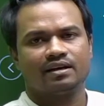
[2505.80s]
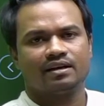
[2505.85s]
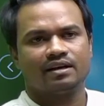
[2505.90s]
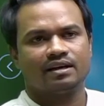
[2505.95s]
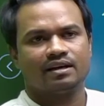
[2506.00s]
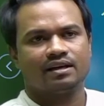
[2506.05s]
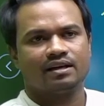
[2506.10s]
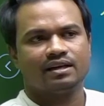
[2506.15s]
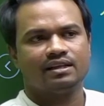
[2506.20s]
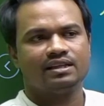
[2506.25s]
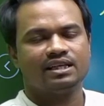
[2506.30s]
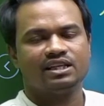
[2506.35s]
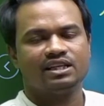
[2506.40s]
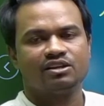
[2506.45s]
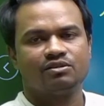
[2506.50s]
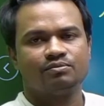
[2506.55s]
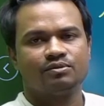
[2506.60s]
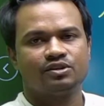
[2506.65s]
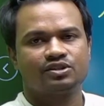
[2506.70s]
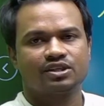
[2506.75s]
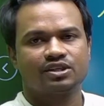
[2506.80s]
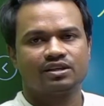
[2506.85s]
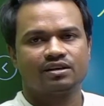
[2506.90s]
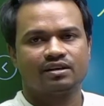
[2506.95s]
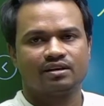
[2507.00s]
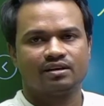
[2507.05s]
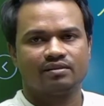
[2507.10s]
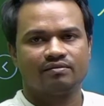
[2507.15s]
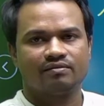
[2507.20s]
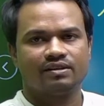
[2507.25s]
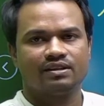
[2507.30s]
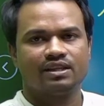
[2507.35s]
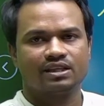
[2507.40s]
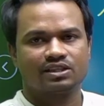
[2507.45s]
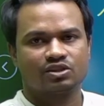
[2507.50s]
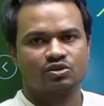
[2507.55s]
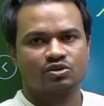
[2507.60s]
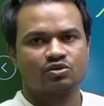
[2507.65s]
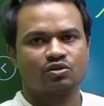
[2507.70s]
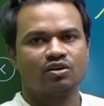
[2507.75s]
in the near future with the
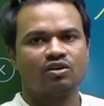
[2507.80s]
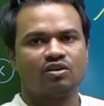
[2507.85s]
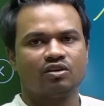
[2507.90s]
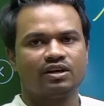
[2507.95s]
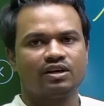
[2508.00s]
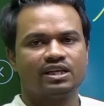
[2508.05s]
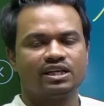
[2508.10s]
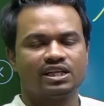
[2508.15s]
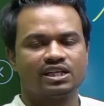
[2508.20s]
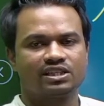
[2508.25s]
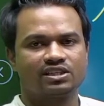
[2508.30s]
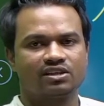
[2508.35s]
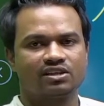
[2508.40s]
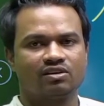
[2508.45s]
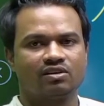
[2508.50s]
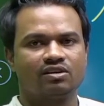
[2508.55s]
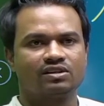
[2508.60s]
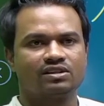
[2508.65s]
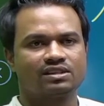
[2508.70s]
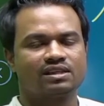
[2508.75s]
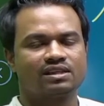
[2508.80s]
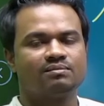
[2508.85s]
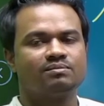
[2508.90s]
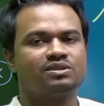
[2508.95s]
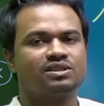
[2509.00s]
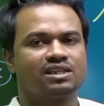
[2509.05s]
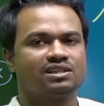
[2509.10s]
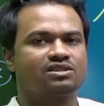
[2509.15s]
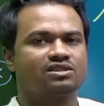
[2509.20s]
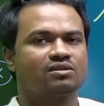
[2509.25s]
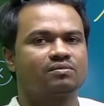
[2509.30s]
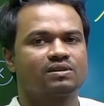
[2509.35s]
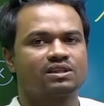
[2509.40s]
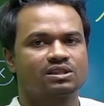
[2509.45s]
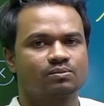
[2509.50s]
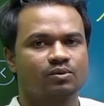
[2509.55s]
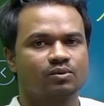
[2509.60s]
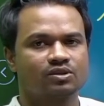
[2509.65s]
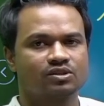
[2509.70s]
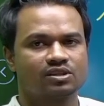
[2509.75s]
strong coordination or some sense of
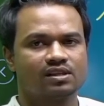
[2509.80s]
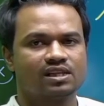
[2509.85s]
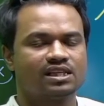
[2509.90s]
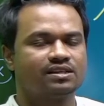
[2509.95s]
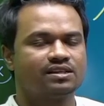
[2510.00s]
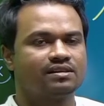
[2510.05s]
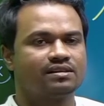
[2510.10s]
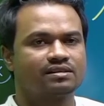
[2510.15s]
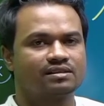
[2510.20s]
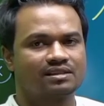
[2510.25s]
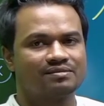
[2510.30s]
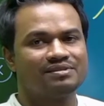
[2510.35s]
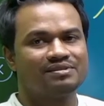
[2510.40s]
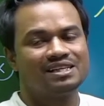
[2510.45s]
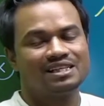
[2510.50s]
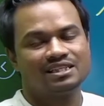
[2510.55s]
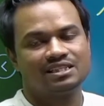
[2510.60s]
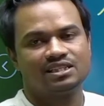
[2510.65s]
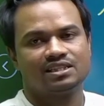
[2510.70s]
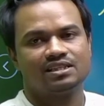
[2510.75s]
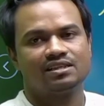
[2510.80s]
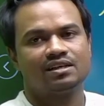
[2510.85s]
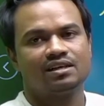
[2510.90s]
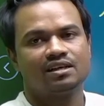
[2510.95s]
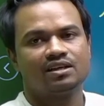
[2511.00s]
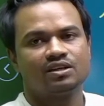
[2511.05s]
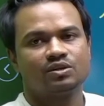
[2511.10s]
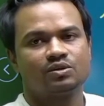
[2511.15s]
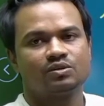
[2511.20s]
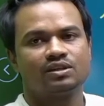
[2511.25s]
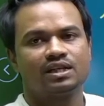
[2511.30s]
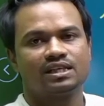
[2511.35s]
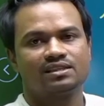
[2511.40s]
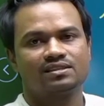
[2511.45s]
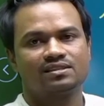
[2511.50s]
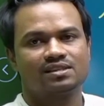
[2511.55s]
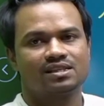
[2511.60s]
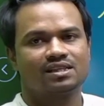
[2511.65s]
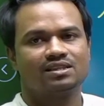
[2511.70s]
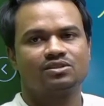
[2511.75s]
responsibility to the
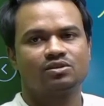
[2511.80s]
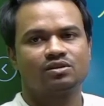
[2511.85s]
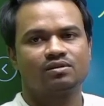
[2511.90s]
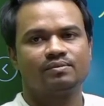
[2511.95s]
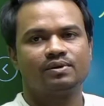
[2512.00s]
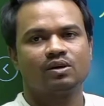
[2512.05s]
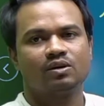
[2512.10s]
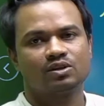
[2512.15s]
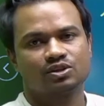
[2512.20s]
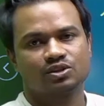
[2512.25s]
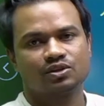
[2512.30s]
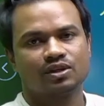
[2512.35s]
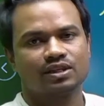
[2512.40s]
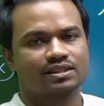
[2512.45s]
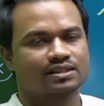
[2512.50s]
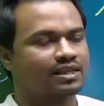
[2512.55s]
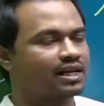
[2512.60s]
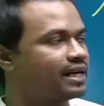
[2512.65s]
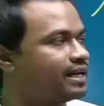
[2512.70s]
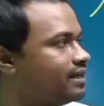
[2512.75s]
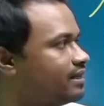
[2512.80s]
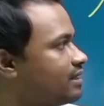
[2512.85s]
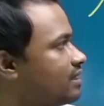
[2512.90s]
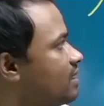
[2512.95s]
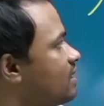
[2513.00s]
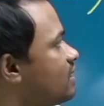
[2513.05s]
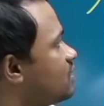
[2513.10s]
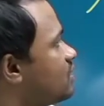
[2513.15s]
states will be also assigned. So,